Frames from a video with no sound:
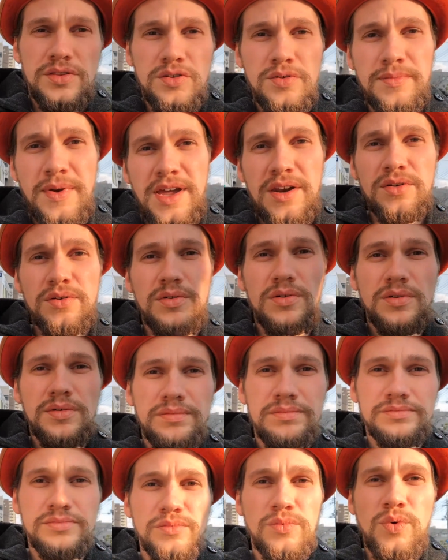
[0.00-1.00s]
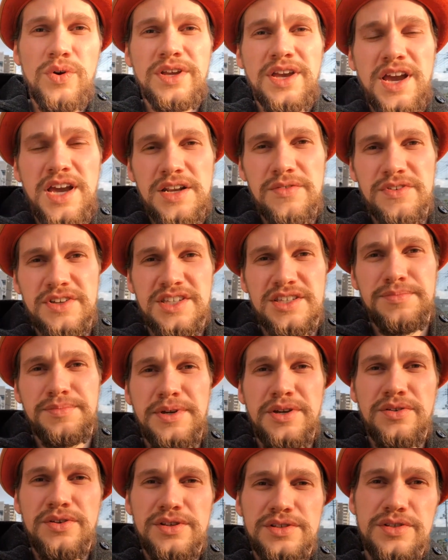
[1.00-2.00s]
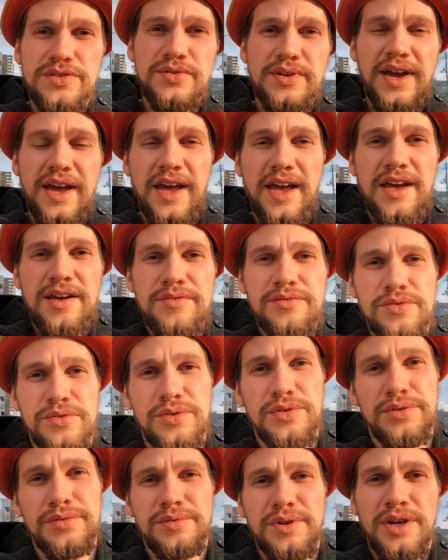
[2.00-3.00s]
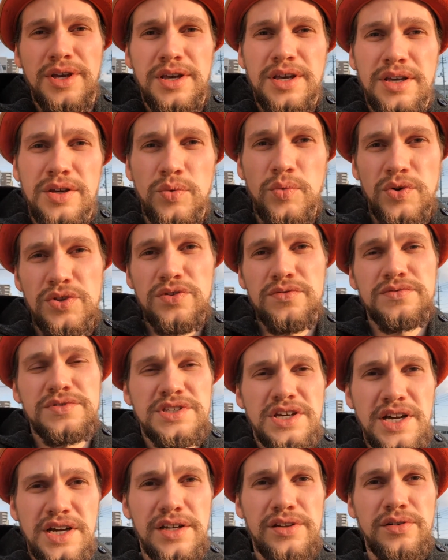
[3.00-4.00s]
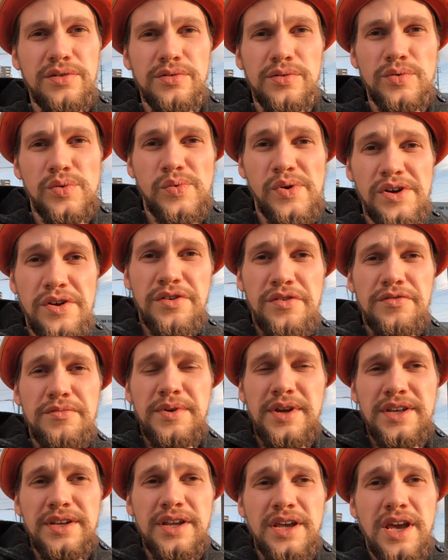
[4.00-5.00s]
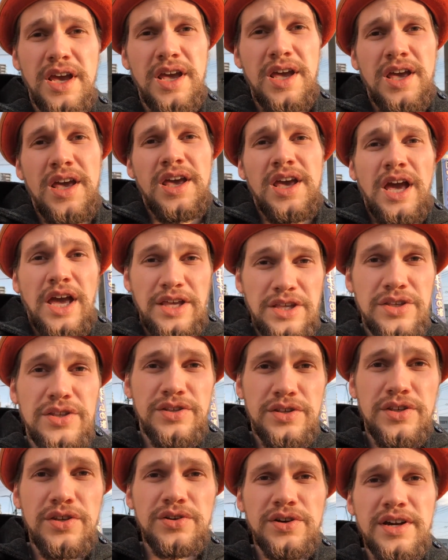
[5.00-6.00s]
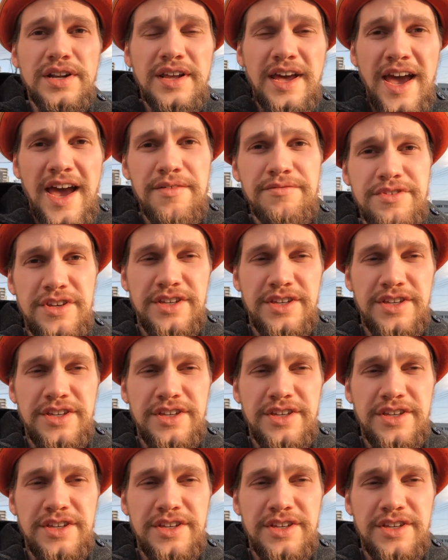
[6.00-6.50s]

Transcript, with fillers: No matter what kind of experience you have or what you've done or where you've been, you're gonna have